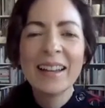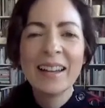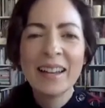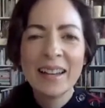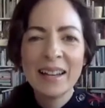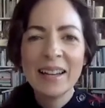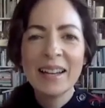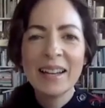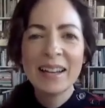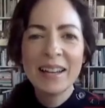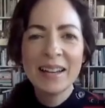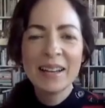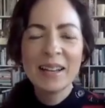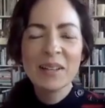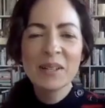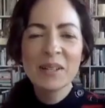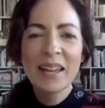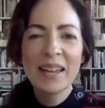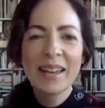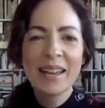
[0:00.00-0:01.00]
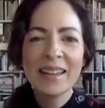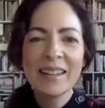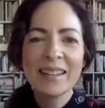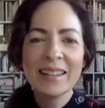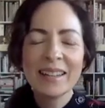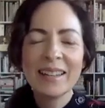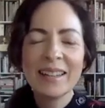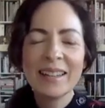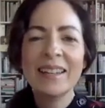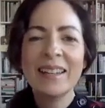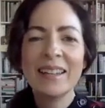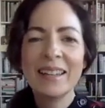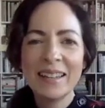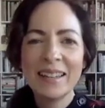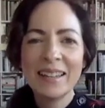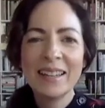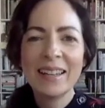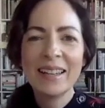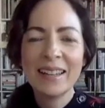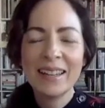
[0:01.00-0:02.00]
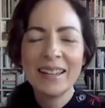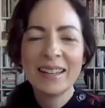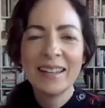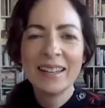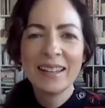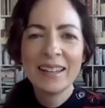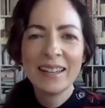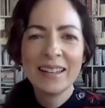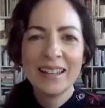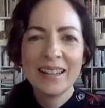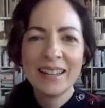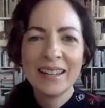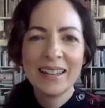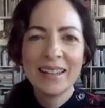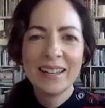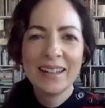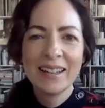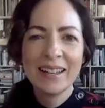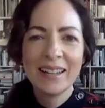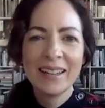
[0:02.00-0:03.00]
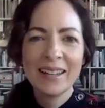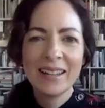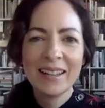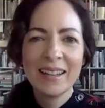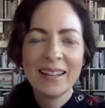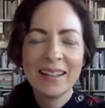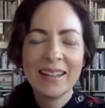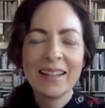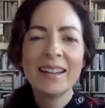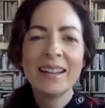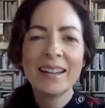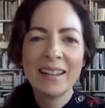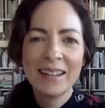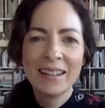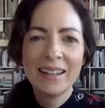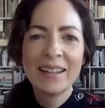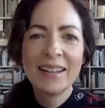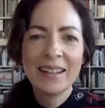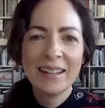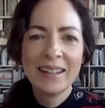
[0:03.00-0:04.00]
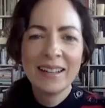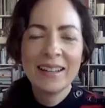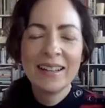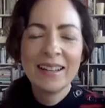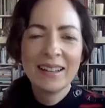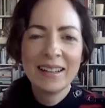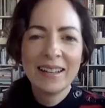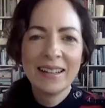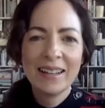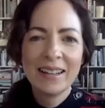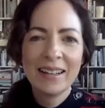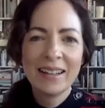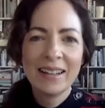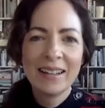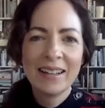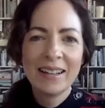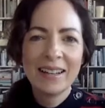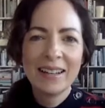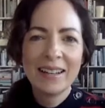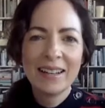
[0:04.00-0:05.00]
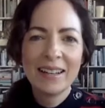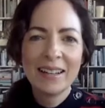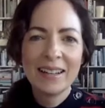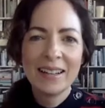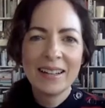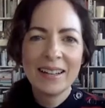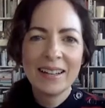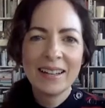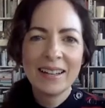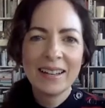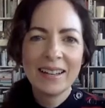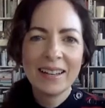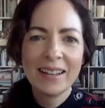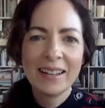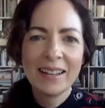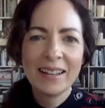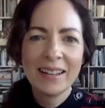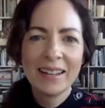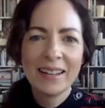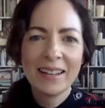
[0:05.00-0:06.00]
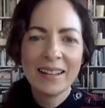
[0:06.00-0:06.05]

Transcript: The person shown says nothing.